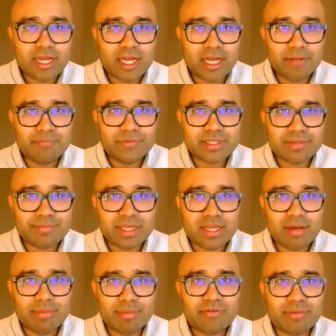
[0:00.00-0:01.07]

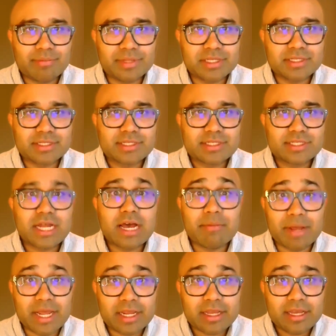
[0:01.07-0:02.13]
something coming from the
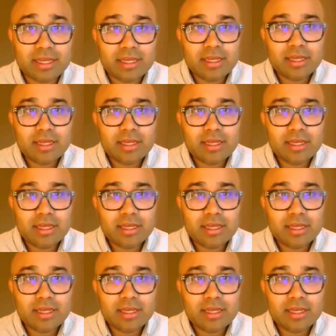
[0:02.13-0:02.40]
stomach.